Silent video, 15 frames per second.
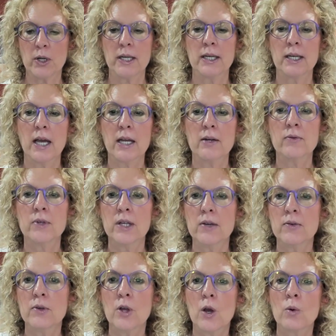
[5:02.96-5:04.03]
book and kind of
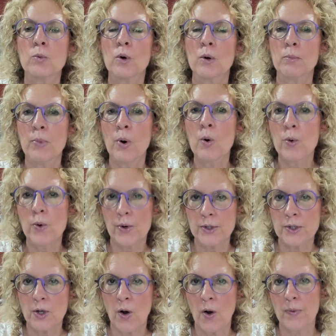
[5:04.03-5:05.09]
give you a
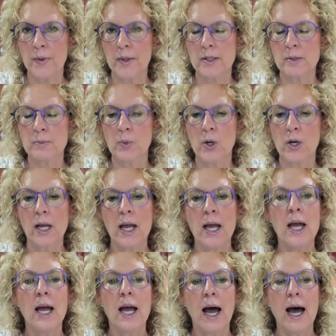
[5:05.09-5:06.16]
report on this book,
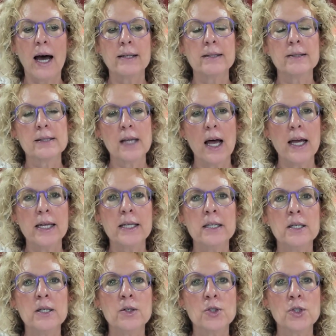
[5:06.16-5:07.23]
I
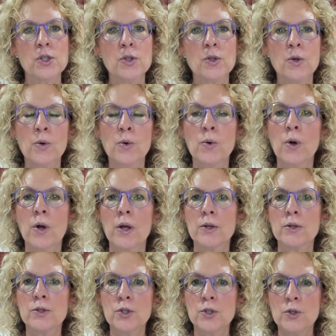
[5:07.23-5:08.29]
decided to
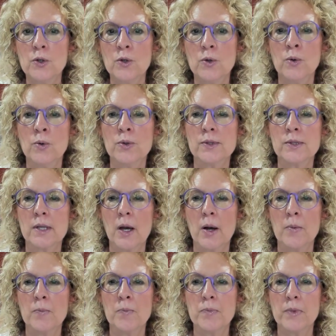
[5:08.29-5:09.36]
do
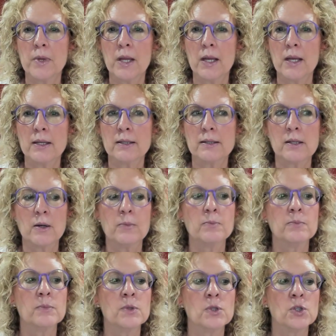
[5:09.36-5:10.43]
some
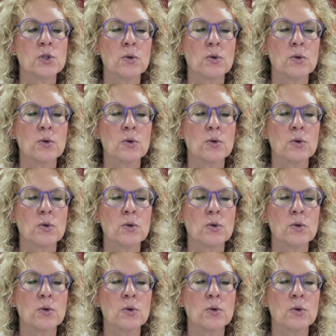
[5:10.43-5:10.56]
not